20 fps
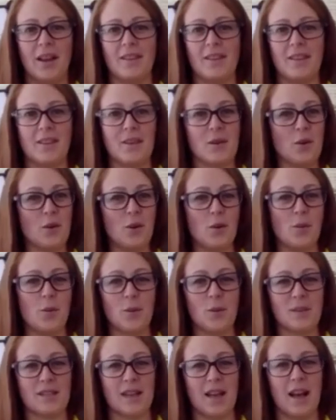and they think, oh,
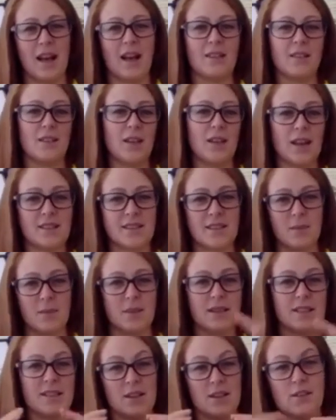what was that? You get some
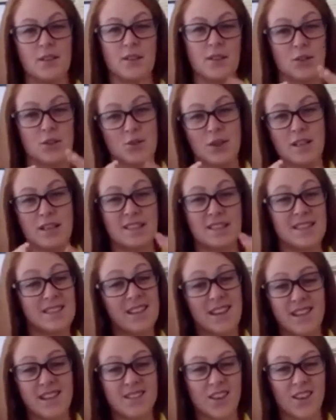that sniff the screen to
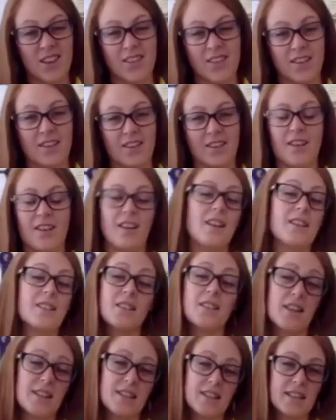see each other.
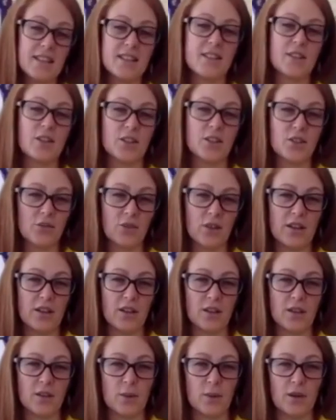So it's, it's just a really
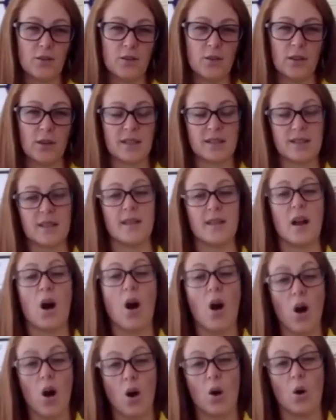nice way of doing it. So there
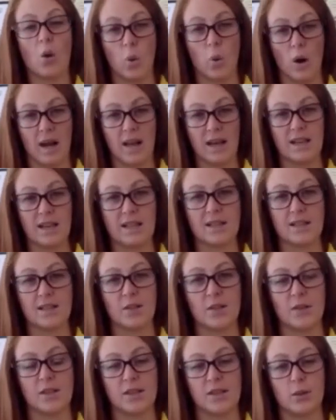are ways
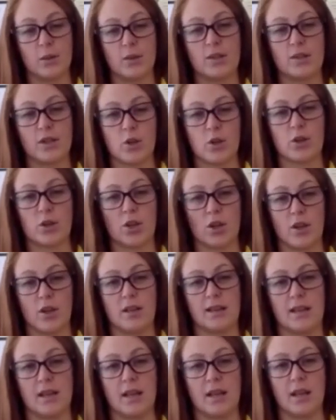of still
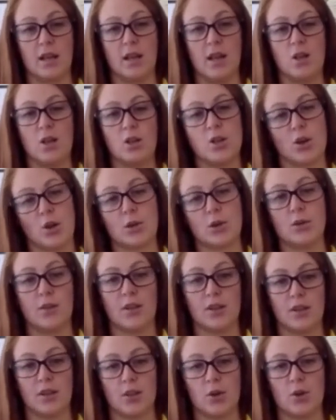socialising dogs with
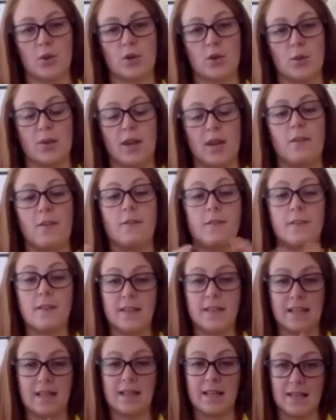other dogs without
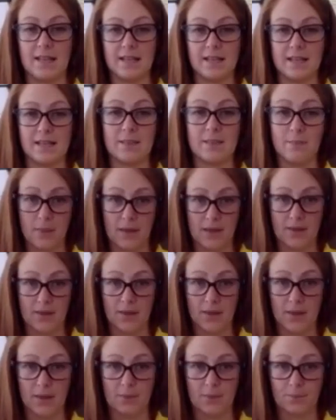physically needing to meet
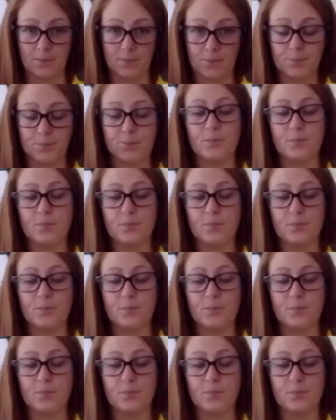them.